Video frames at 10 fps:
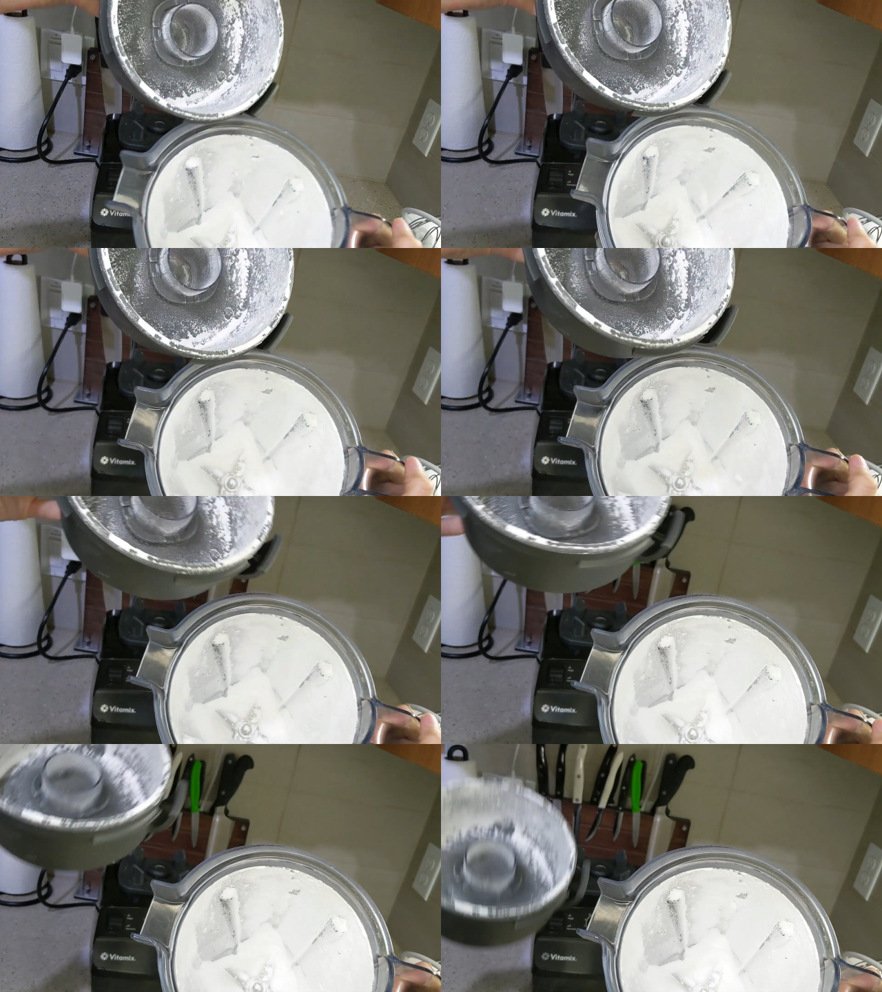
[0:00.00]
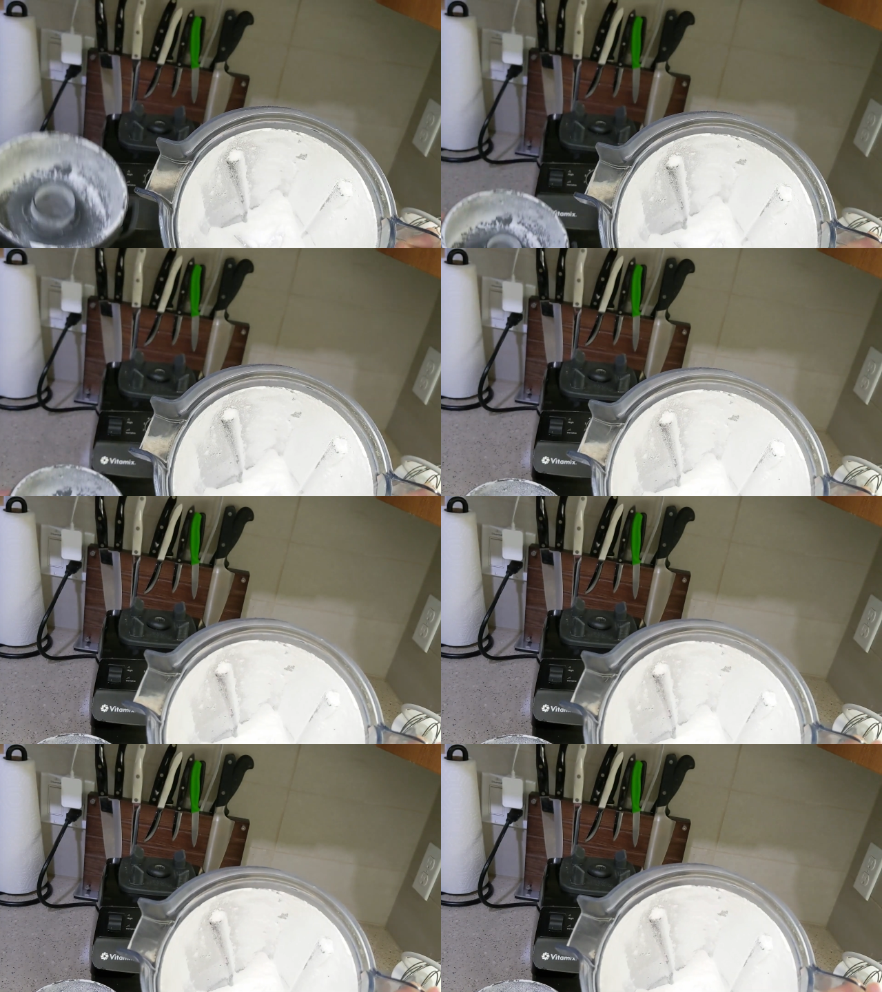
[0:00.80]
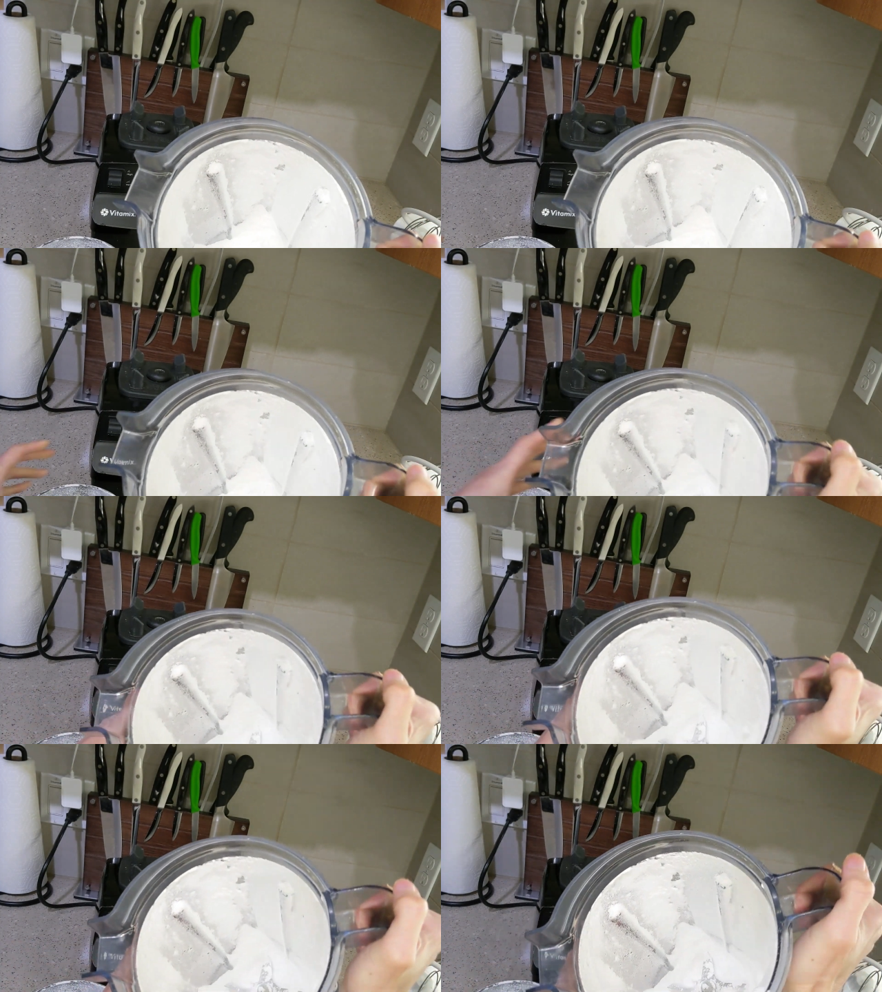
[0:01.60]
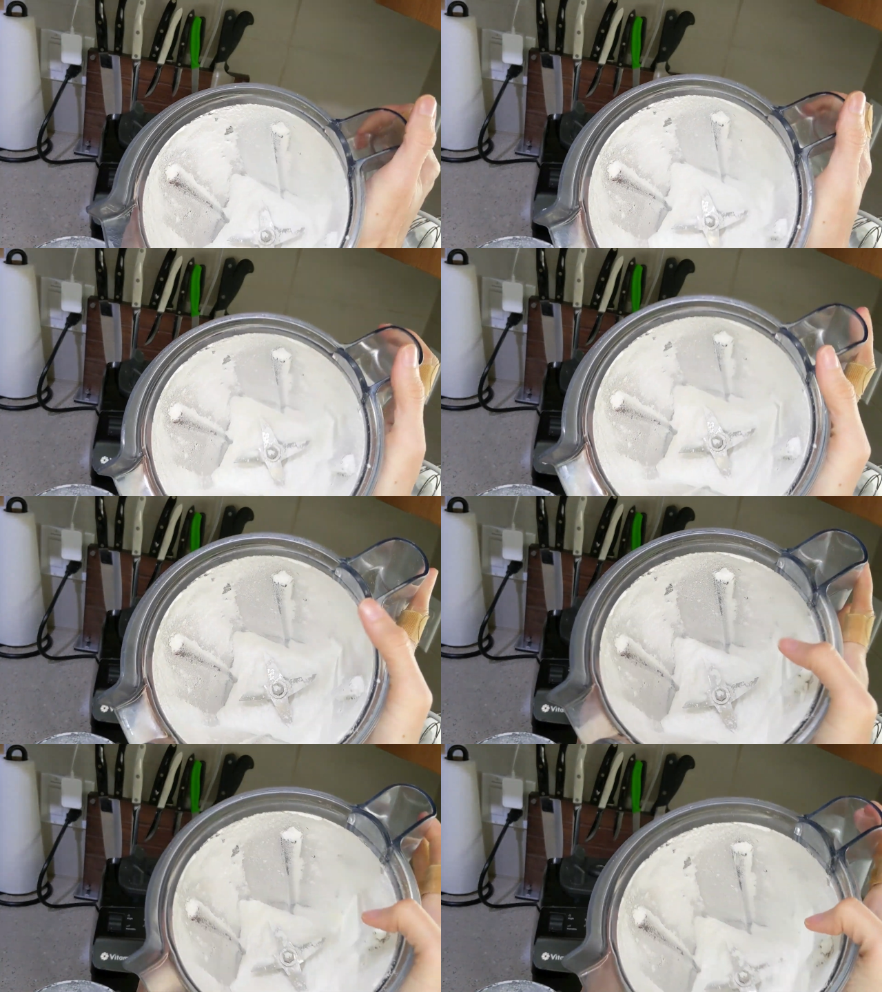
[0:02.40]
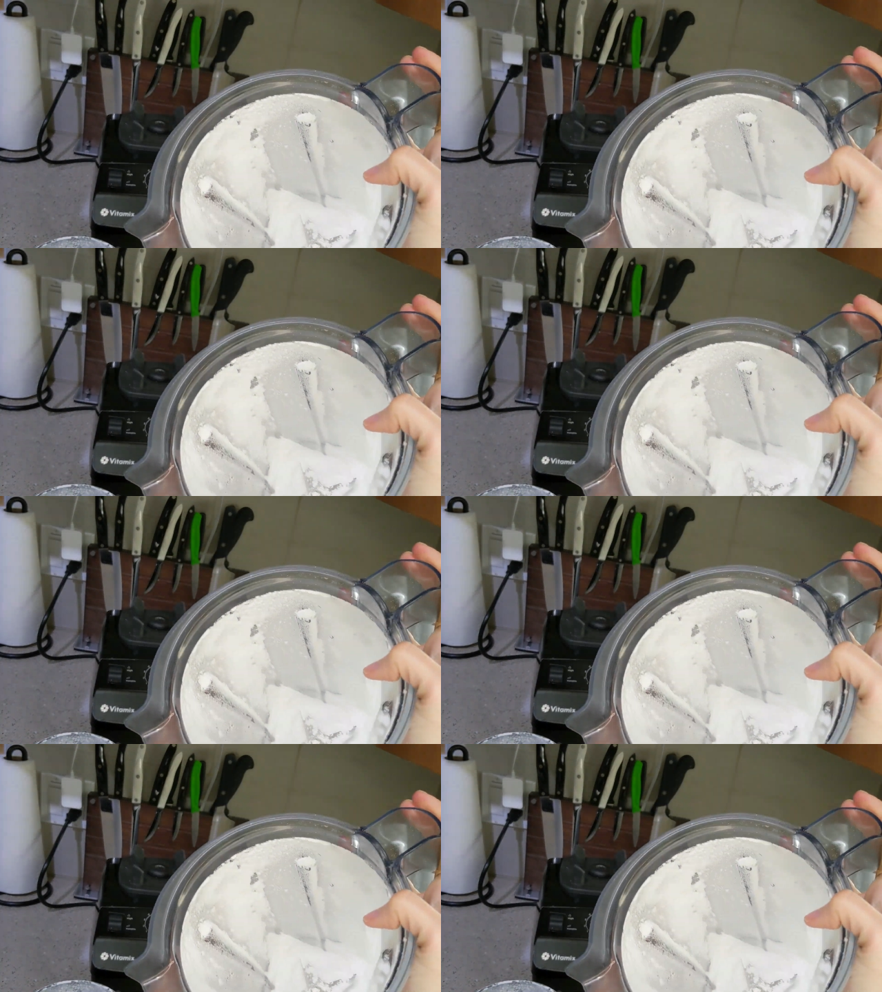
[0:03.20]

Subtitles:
(no speaker visible)